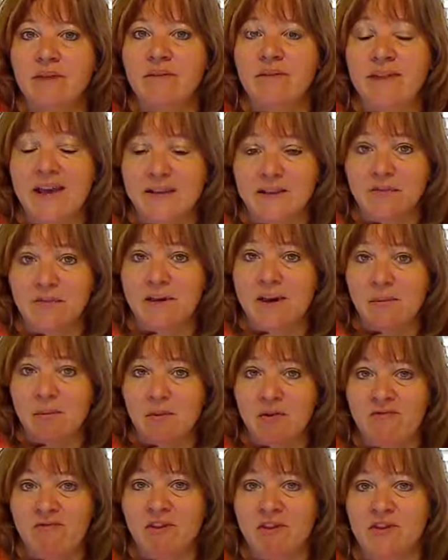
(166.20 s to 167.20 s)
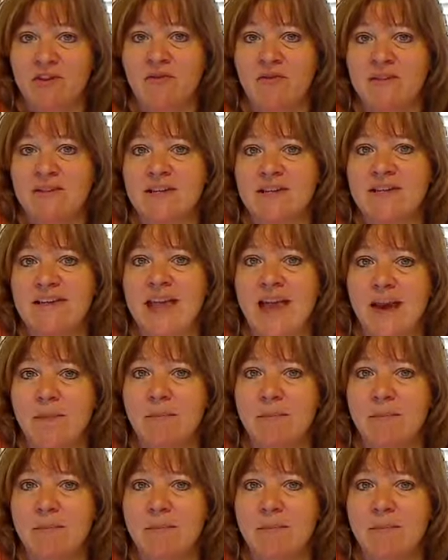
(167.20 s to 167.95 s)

That's what I'm referring to as a yeah